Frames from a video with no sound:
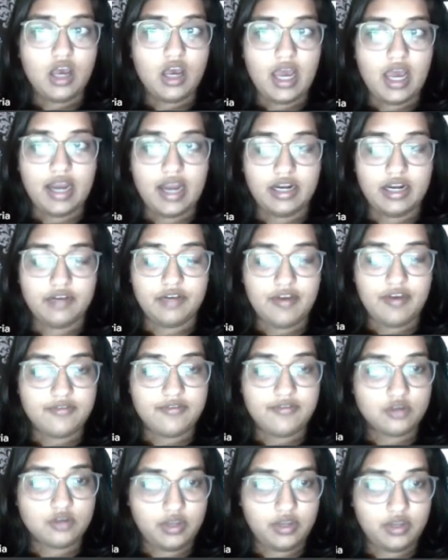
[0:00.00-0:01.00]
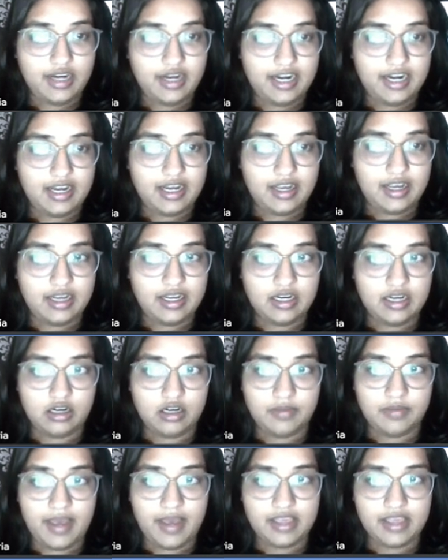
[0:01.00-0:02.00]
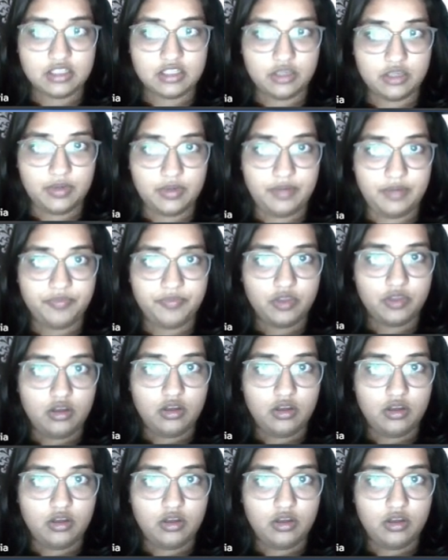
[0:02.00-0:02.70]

and we have stored the data in MySQL.